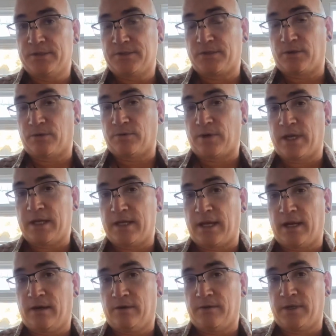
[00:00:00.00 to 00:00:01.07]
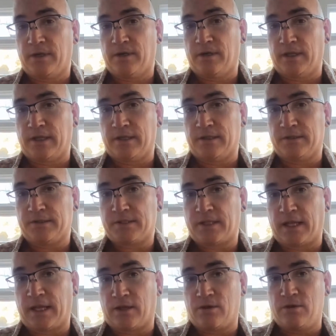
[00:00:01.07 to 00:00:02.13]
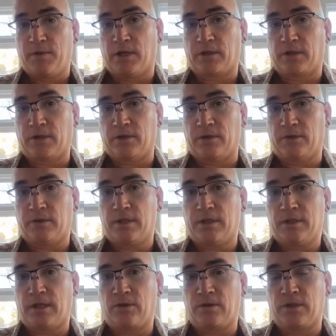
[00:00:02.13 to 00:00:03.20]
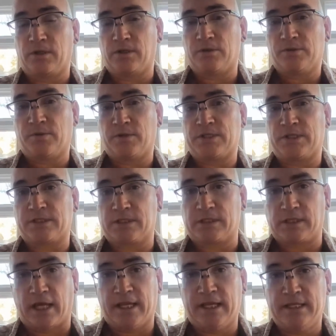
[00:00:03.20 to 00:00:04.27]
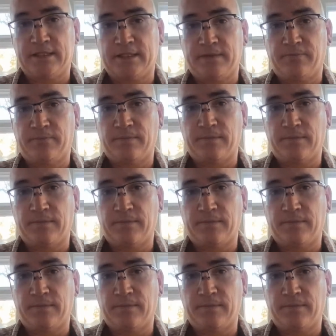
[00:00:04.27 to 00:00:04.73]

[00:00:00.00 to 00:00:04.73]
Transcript: So right now there is a coupon code that you can use, which is light